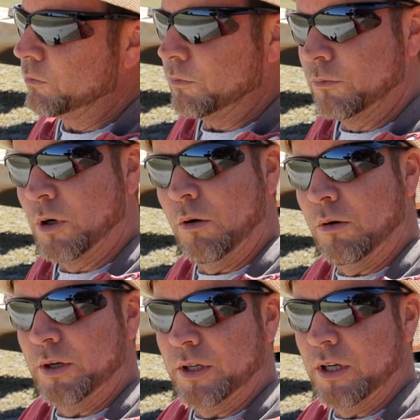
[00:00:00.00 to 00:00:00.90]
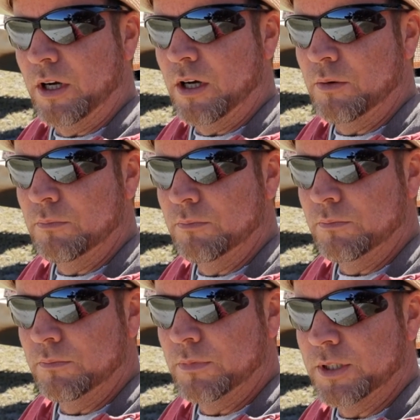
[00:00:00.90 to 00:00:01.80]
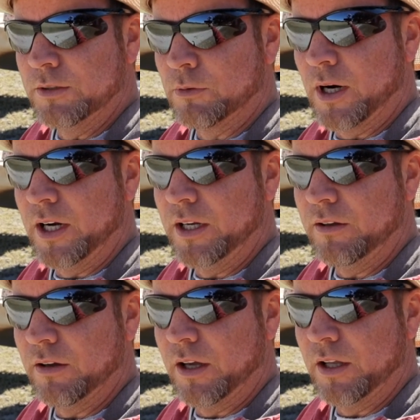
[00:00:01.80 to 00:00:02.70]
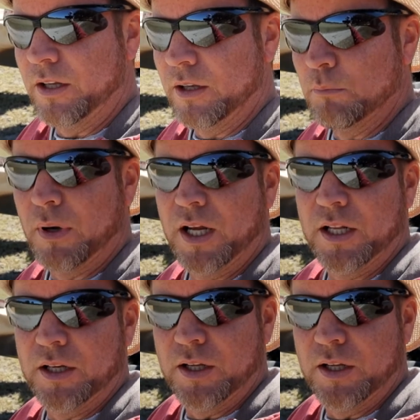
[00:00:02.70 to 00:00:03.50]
rolling it up with the rake, and then baling.